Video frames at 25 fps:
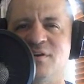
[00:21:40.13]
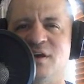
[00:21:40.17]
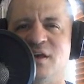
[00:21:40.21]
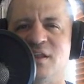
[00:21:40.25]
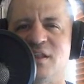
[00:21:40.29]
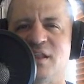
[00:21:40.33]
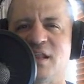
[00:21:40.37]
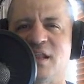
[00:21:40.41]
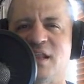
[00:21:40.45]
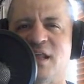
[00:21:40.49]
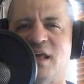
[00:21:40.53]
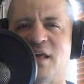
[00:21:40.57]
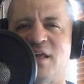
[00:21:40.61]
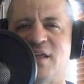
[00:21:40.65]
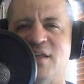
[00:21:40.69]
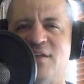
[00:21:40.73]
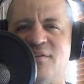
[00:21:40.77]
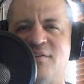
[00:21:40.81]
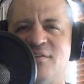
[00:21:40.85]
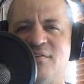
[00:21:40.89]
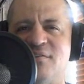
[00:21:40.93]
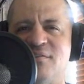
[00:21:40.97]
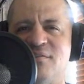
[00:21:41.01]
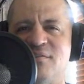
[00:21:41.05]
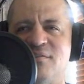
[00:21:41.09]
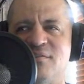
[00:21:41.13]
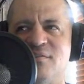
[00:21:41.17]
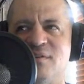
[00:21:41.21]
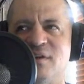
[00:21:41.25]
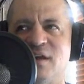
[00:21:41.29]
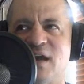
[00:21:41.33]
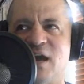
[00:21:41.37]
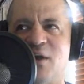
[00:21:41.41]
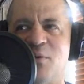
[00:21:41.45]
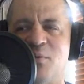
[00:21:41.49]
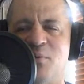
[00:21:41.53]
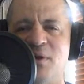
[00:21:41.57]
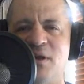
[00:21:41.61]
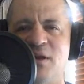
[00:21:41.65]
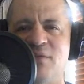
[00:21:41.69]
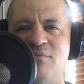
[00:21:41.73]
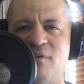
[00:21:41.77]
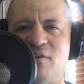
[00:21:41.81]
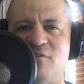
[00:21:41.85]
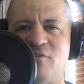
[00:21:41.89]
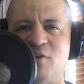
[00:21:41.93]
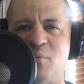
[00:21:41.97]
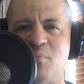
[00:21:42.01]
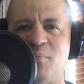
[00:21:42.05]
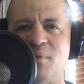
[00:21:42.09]
And then they got rid of
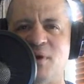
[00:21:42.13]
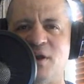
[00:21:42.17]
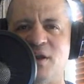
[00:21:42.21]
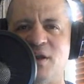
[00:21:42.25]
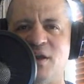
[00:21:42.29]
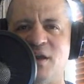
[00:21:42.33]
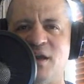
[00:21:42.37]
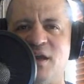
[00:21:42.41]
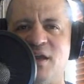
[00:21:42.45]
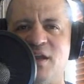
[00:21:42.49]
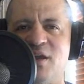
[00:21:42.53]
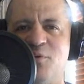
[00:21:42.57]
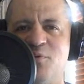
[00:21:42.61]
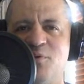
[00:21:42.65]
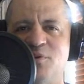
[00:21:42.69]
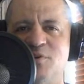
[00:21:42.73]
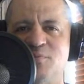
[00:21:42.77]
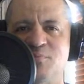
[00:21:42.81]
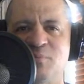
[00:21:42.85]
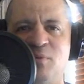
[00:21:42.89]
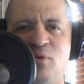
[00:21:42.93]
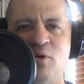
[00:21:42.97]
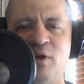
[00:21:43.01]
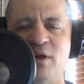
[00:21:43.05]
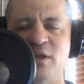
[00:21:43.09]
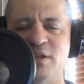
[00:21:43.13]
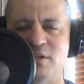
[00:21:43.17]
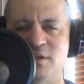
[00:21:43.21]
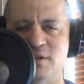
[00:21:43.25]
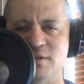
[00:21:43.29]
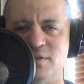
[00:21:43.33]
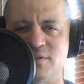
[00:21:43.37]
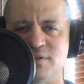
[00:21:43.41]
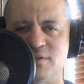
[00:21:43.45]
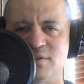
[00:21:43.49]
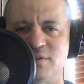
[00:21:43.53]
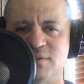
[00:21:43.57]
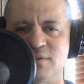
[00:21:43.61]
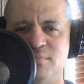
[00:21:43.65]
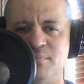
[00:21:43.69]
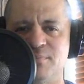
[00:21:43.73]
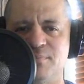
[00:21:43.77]
everybody, and it was pointless.